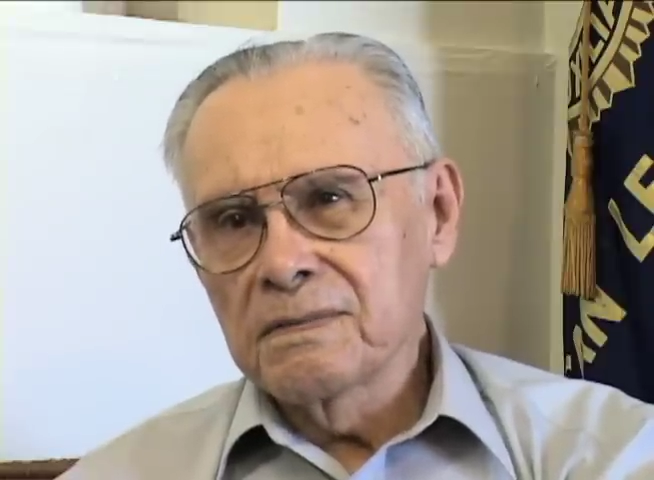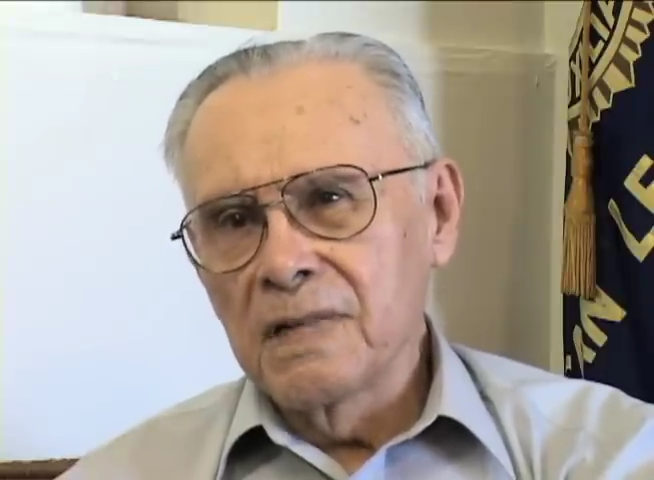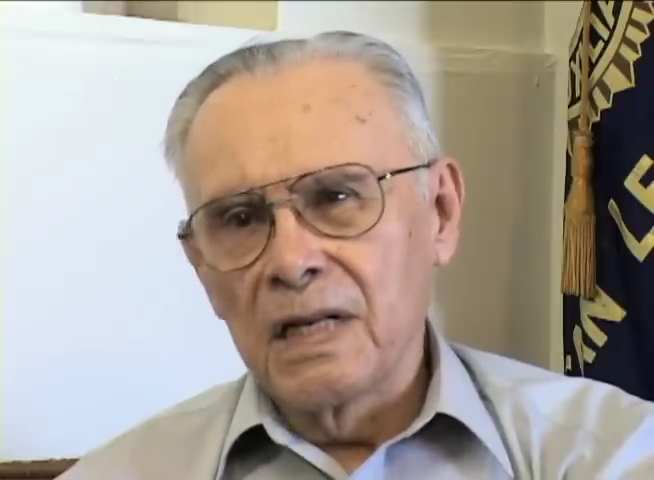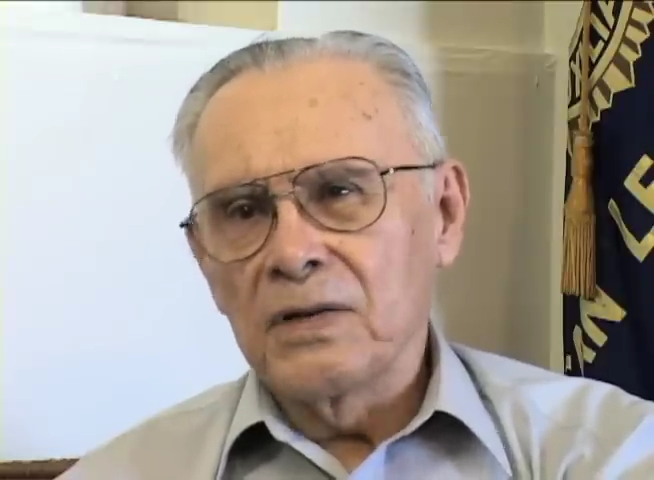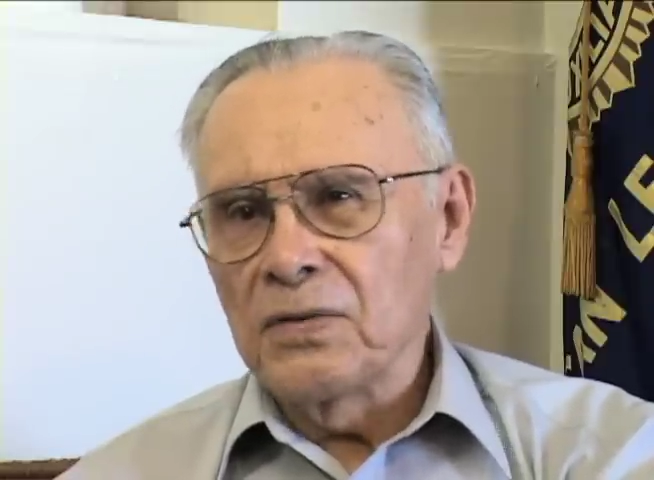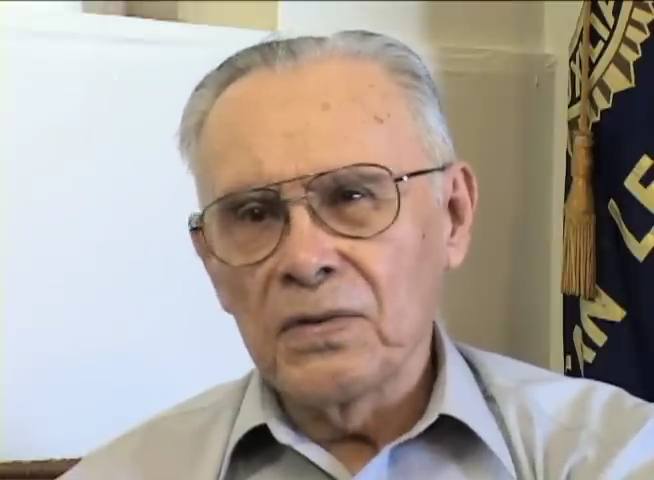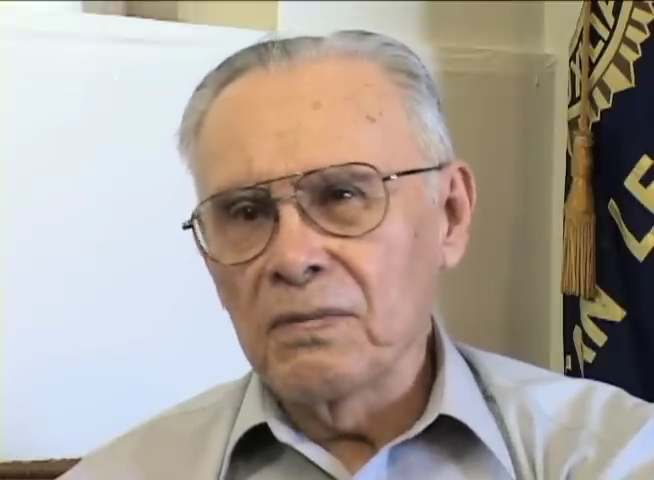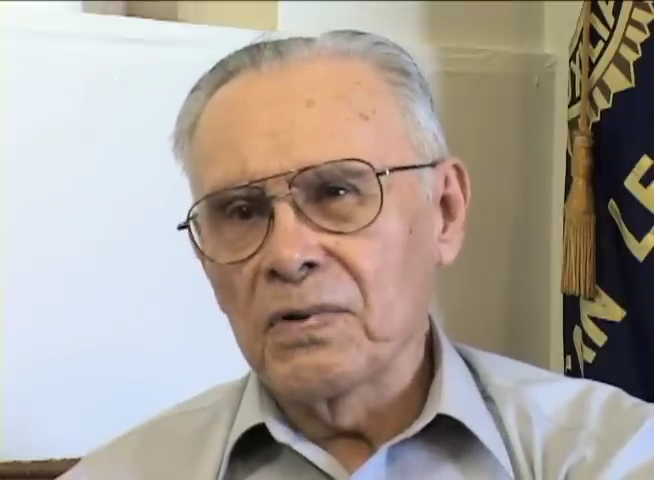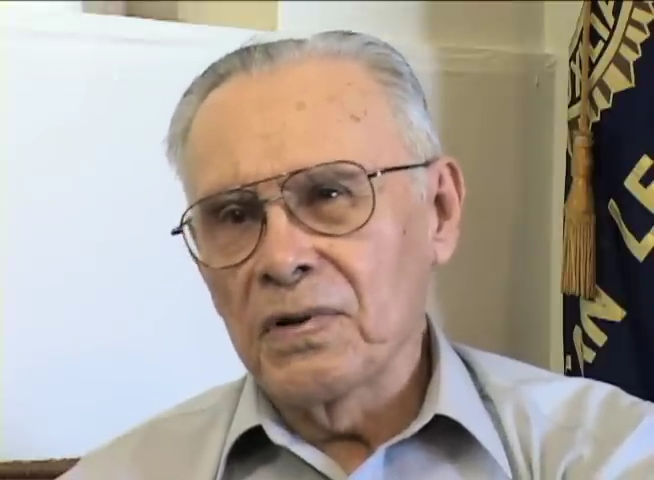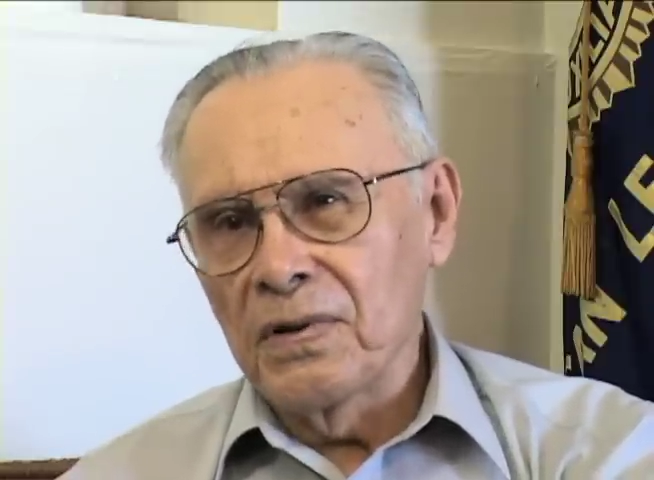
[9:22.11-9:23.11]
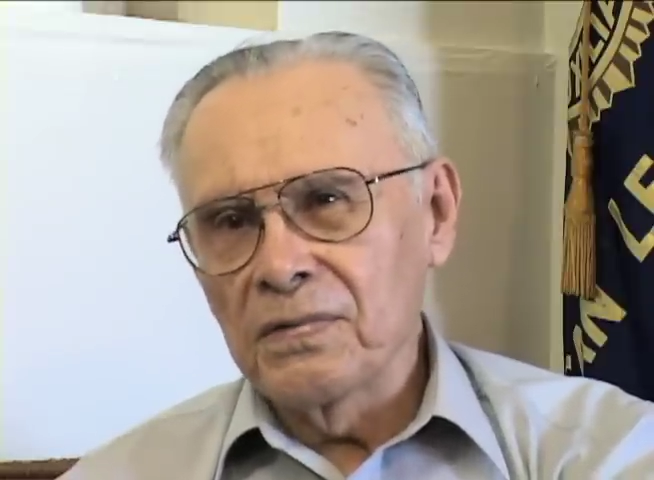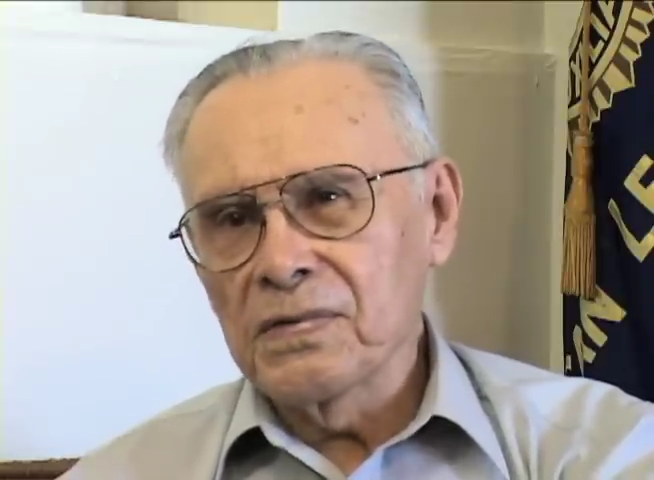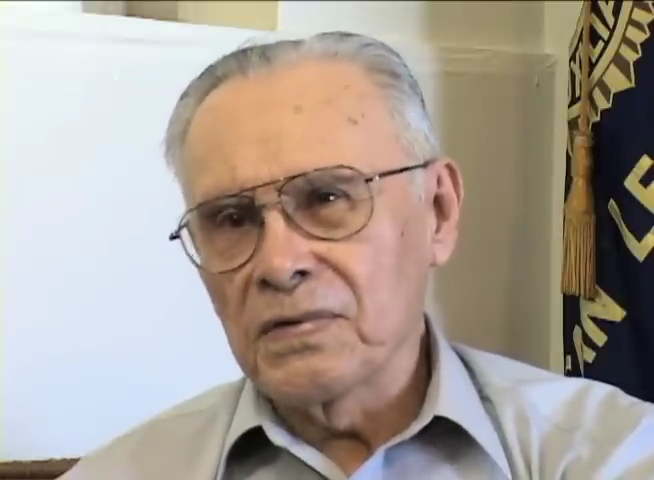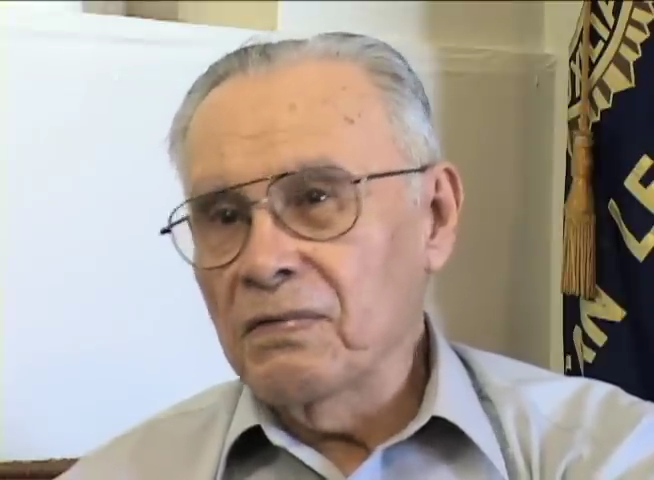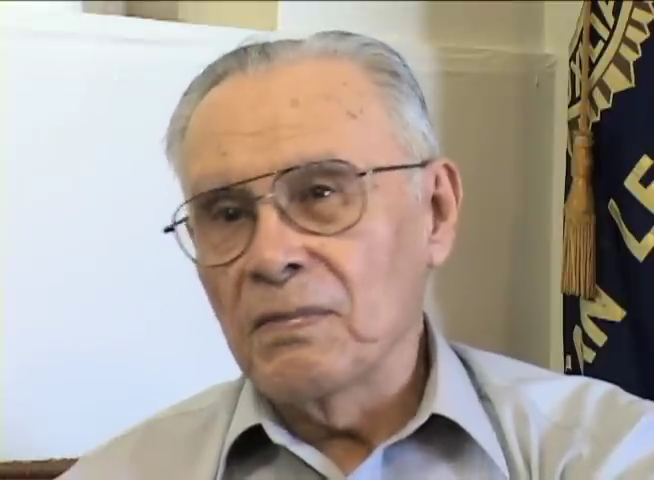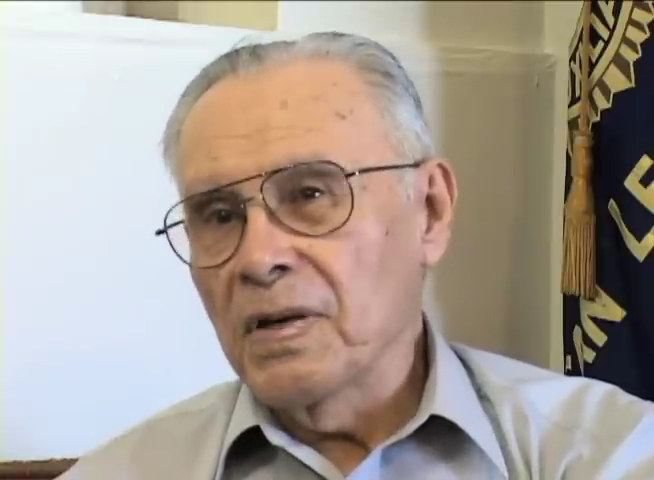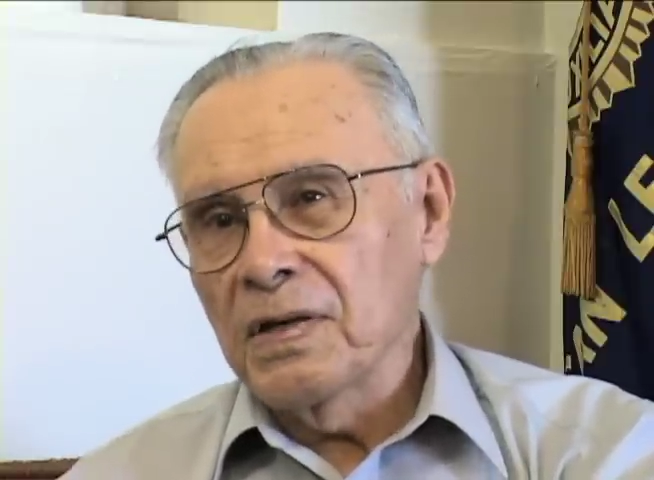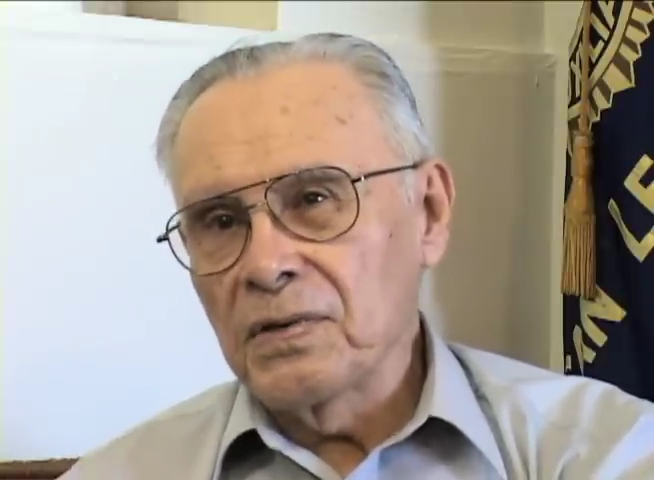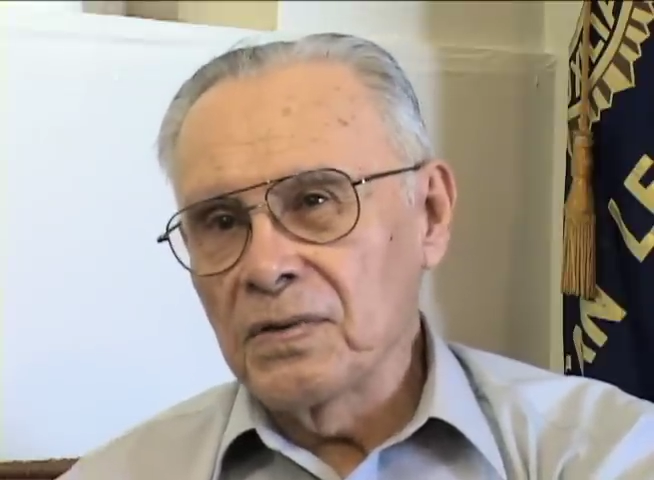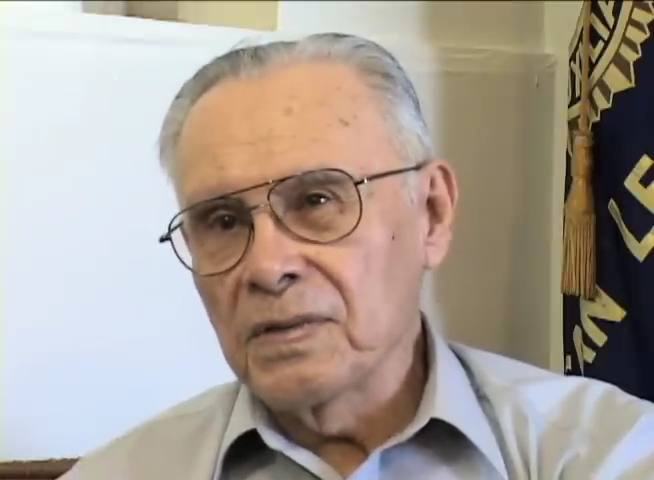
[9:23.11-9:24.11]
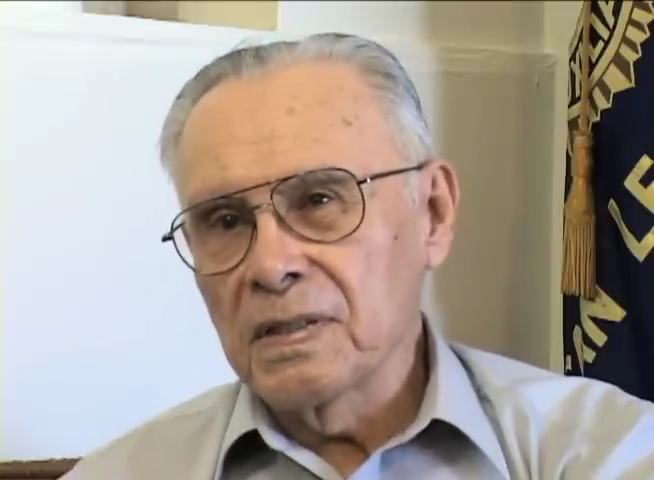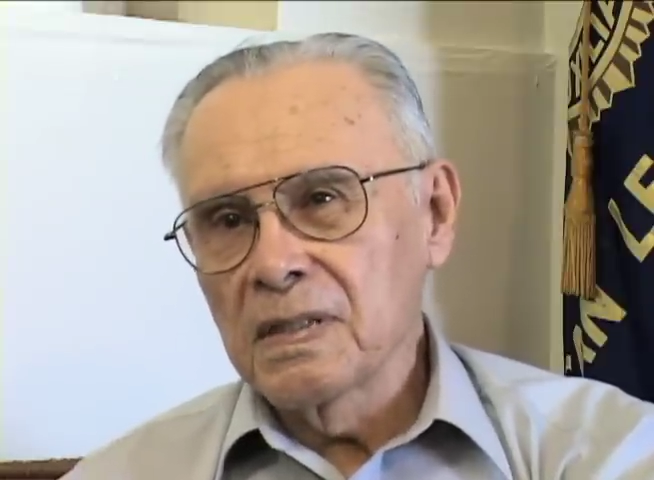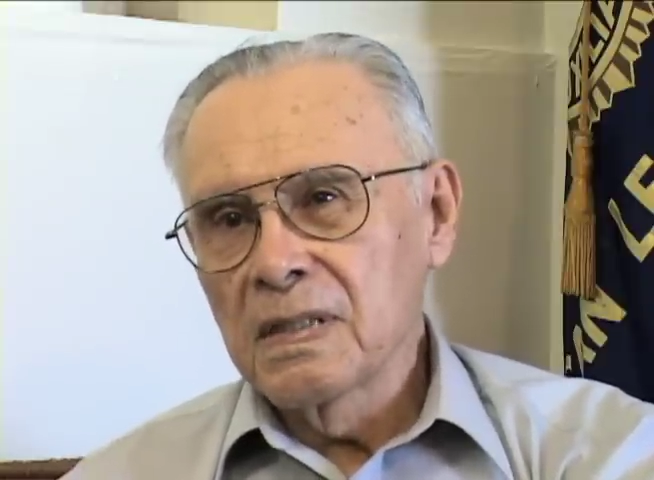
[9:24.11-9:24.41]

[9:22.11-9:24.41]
And I knew they would hear us. Everybody knew it.